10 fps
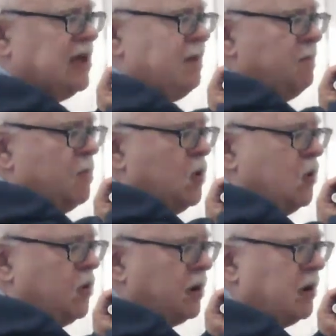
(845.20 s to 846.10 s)

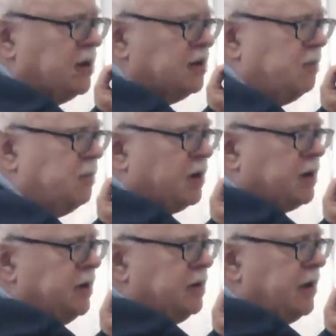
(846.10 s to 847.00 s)
more on the
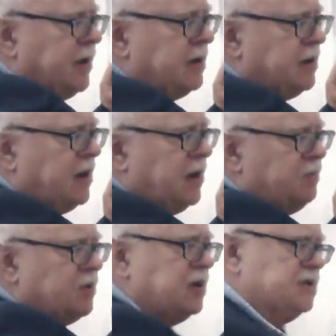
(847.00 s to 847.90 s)
market at a high
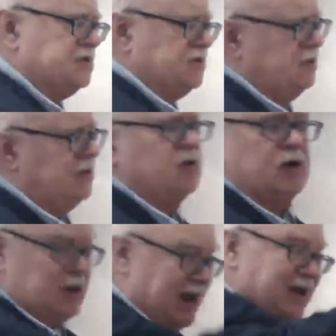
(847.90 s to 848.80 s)
price, or
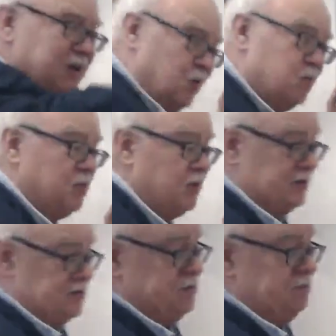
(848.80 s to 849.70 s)
a higher
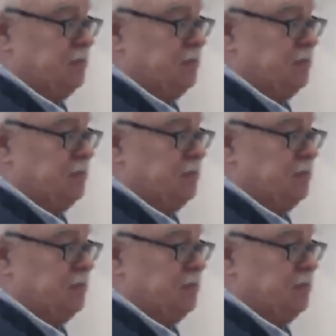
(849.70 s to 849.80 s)
price.